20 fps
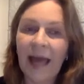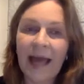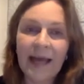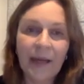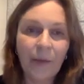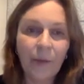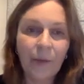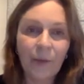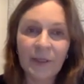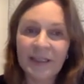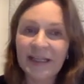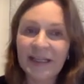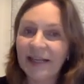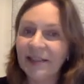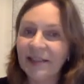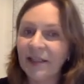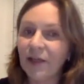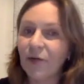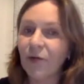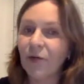any word
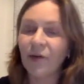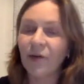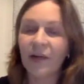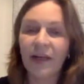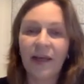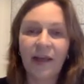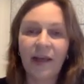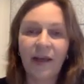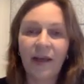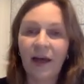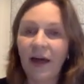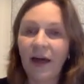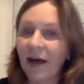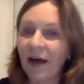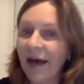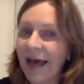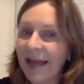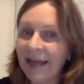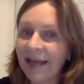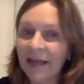category, uh,
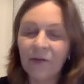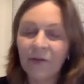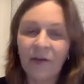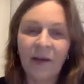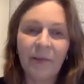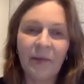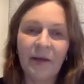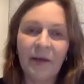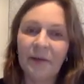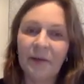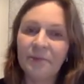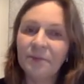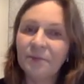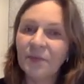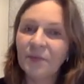any grammar.